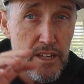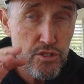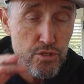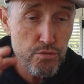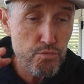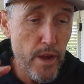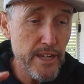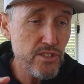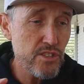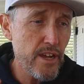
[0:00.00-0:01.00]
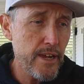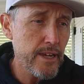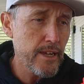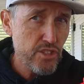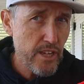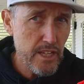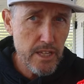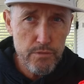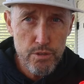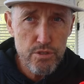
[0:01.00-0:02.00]
until race day. Just going to
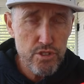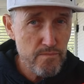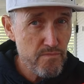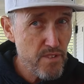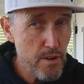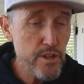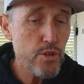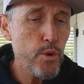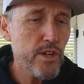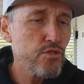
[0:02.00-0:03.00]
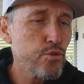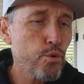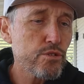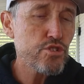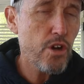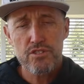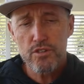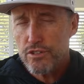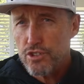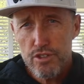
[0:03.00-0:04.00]
give you some very quick thoughts. It's
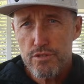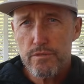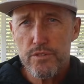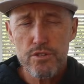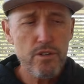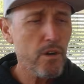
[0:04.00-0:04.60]
not a shoe review,